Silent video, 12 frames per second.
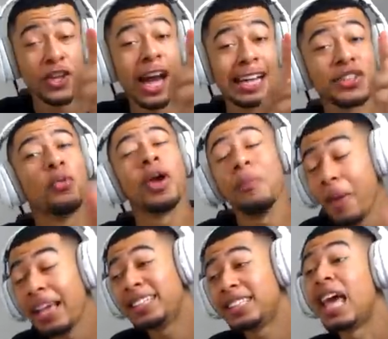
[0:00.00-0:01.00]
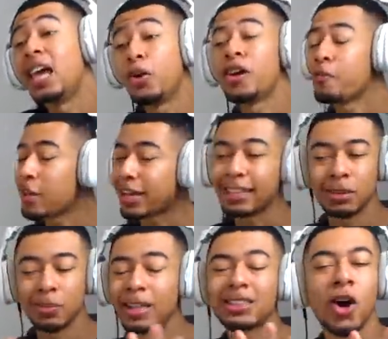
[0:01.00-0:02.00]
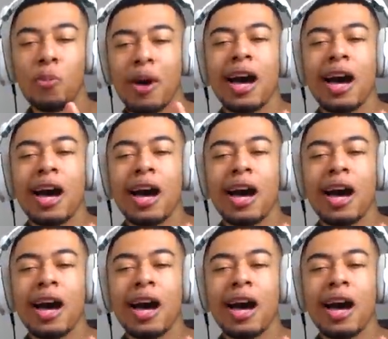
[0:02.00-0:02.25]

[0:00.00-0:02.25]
if you guys are with me, stay with me, because it's about to go